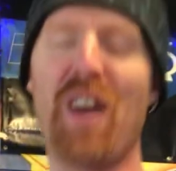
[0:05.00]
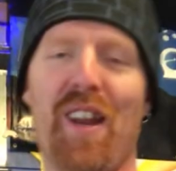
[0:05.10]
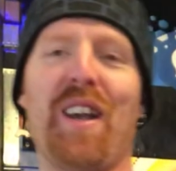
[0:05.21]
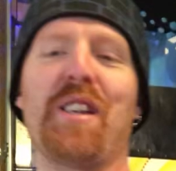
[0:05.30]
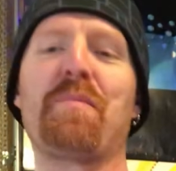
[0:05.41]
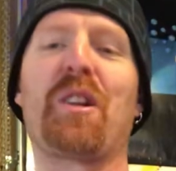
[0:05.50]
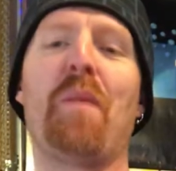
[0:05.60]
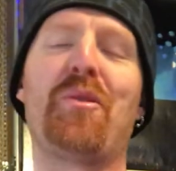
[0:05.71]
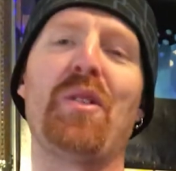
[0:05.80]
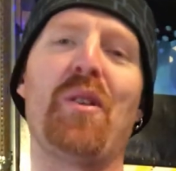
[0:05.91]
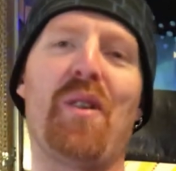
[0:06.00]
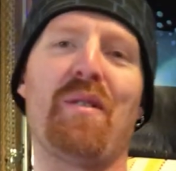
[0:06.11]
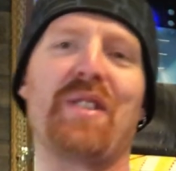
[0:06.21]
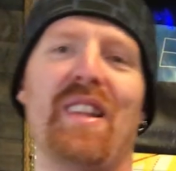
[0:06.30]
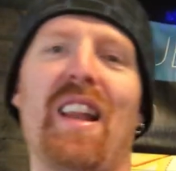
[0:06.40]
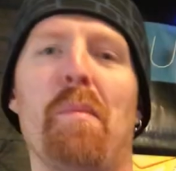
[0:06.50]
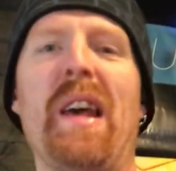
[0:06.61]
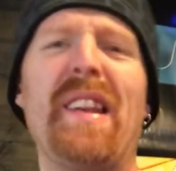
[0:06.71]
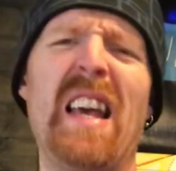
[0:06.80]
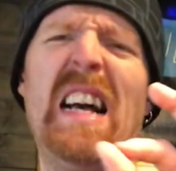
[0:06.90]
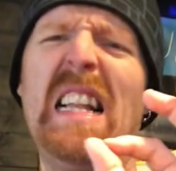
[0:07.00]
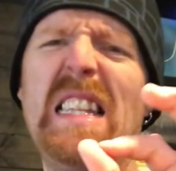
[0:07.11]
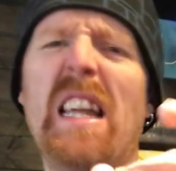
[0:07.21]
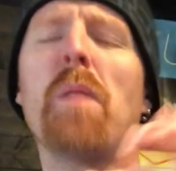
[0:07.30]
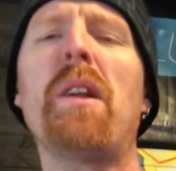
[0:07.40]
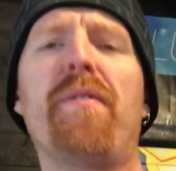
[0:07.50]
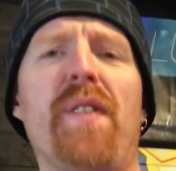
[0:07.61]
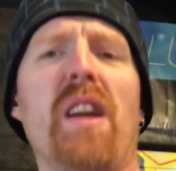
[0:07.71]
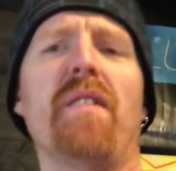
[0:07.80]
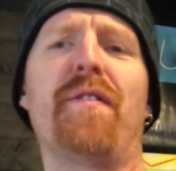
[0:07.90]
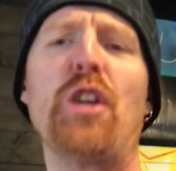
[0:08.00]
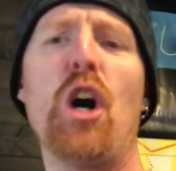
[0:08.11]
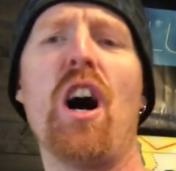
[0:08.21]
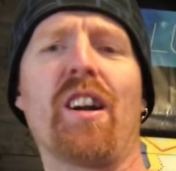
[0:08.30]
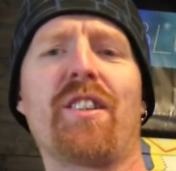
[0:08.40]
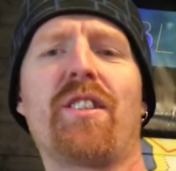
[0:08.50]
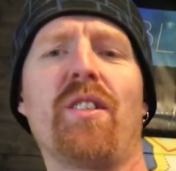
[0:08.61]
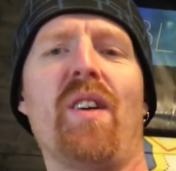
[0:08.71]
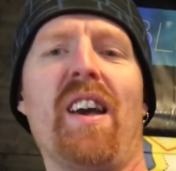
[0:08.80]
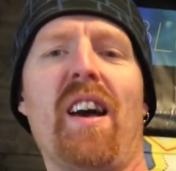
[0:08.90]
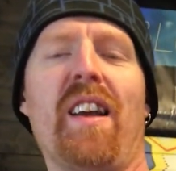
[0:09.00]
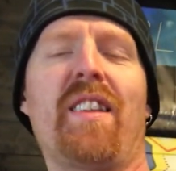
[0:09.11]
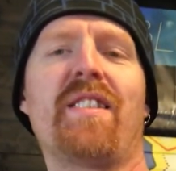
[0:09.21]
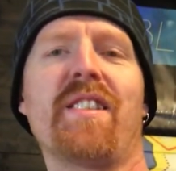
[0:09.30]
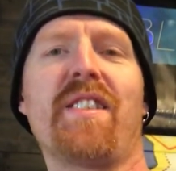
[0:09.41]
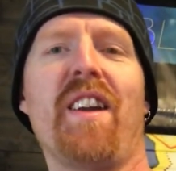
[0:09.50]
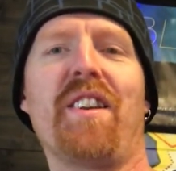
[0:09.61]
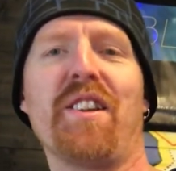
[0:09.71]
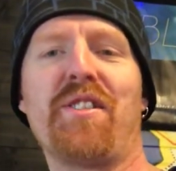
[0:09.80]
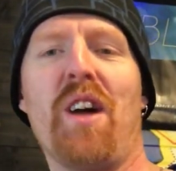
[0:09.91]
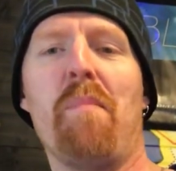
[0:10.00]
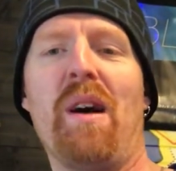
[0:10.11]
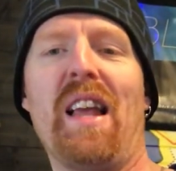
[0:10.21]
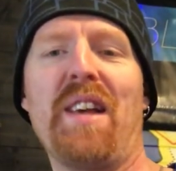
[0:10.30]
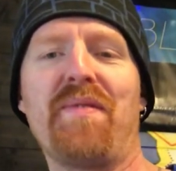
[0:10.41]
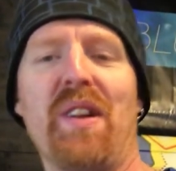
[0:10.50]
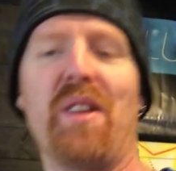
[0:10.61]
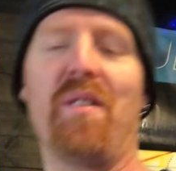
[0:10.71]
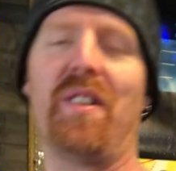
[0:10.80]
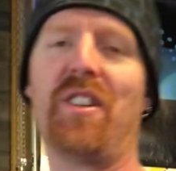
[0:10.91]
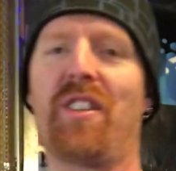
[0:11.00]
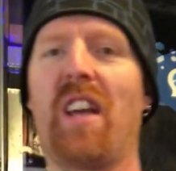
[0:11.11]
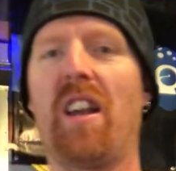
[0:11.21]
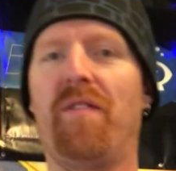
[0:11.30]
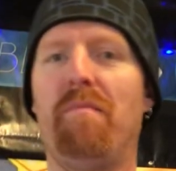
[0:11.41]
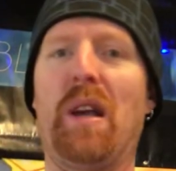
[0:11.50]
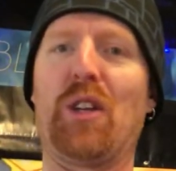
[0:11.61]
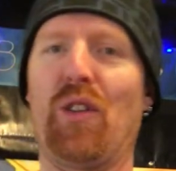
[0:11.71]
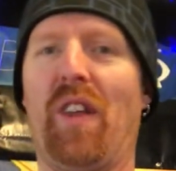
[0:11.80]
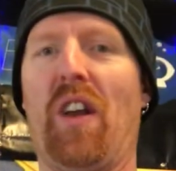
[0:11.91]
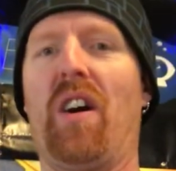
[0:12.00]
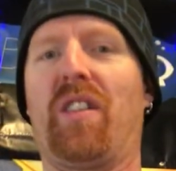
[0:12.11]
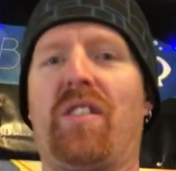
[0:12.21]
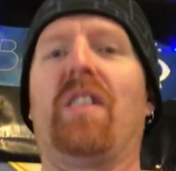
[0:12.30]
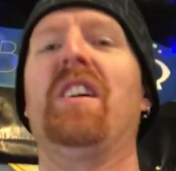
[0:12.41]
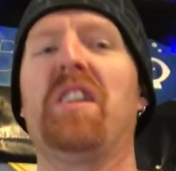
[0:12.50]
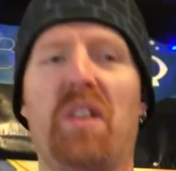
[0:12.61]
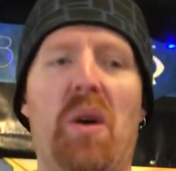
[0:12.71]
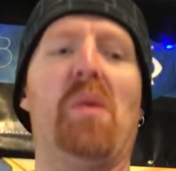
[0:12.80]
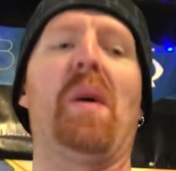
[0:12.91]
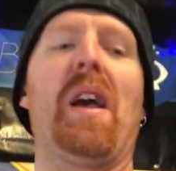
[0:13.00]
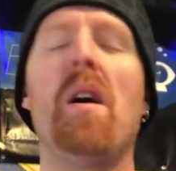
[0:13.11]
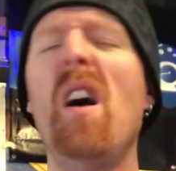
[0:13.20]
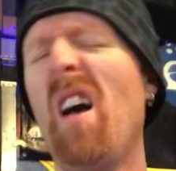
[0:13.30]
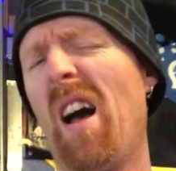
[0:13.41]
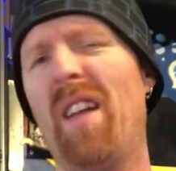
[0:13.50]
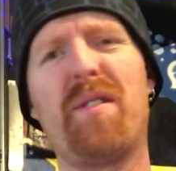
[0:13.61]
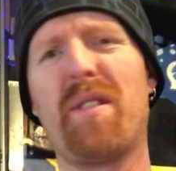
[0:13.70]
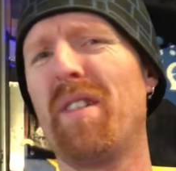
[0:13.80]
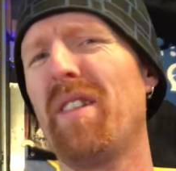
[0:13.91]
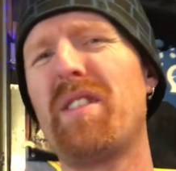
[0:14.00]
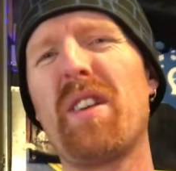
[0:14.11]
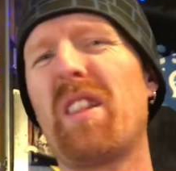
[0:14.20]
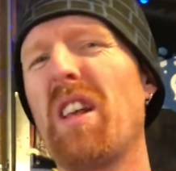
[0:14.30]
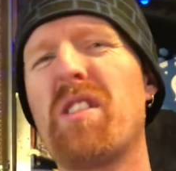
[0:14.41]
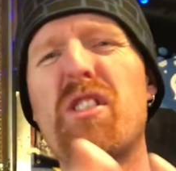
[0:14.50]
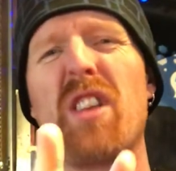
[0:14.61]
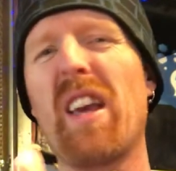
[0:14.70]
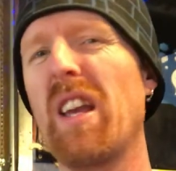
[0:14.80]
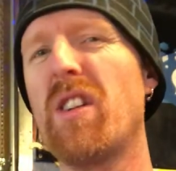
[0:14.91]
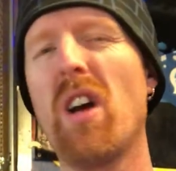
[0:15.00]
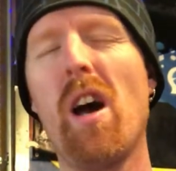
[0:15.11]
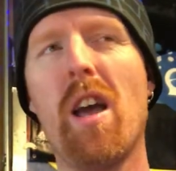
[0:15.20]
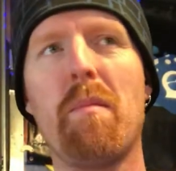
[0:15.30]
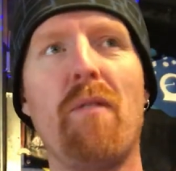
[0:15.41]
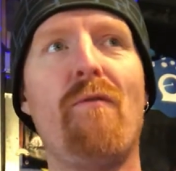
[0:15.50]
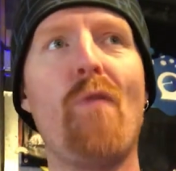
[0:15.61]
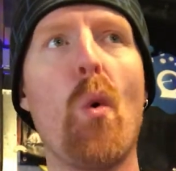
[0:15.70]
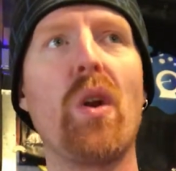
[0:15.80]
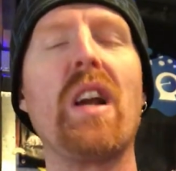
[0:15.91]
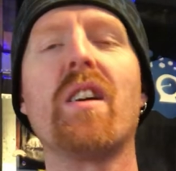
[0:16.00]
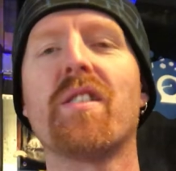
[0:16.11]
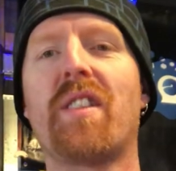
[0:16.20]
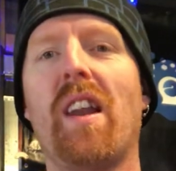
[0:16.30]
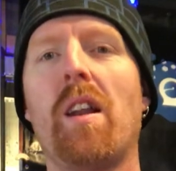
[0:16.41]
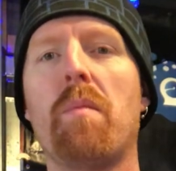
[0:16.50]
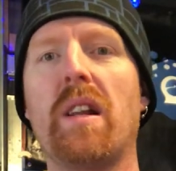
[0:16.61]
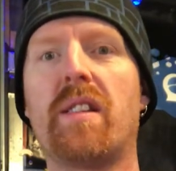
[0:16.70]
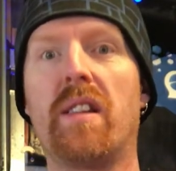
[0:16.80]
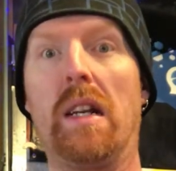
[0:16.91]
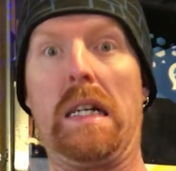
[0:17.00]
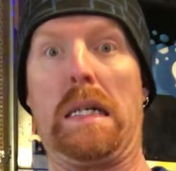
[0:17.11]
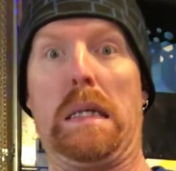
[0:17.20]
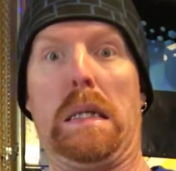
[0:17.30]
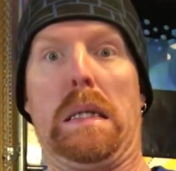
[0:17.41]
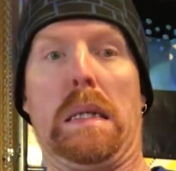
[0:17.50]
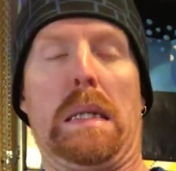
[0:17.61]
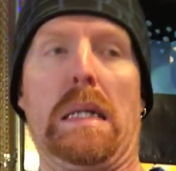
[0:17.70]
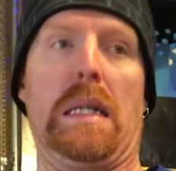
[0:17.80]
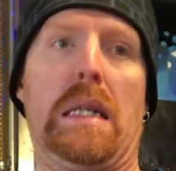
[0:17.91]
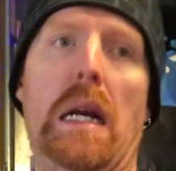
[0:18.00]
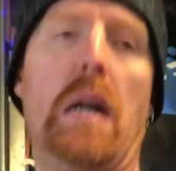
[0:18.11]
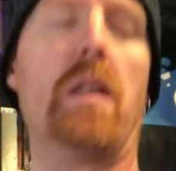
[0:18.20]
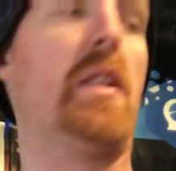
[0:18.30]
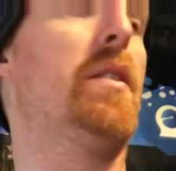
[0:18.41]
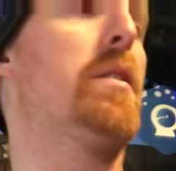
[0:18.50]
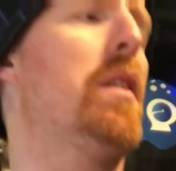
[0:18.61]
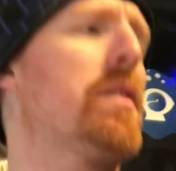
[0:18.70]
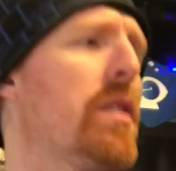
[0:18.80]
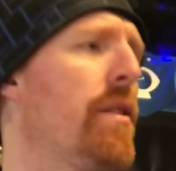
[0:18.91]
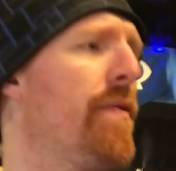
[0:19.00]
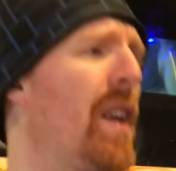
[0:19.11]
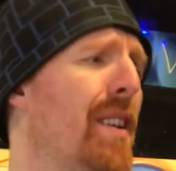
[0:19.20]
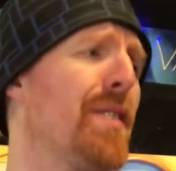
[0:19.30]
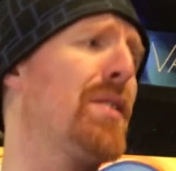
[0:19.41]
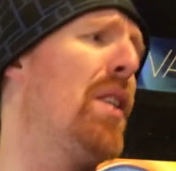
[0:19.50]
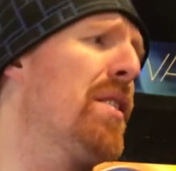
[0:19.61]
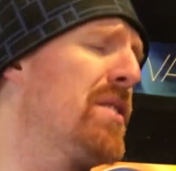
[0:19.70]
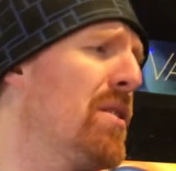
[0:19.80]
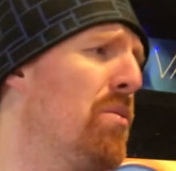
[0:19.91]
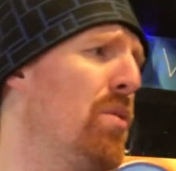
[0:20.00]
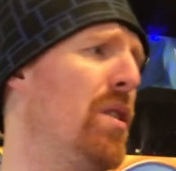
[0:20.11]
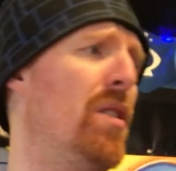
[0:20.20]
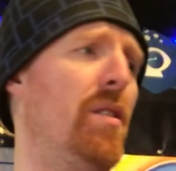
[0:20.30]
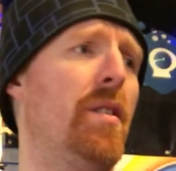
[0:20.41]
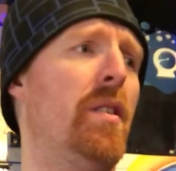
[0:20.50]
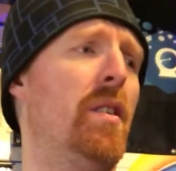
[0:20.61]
We had a customer come through the door. He was a little bit afraid of dogs, so I decided to stop my last video and just kind of make sure the dogs go away. It's like the second time in 4 years that anybody's said like, ooh, a little scared. These dogs are the friendliest dogs in the world.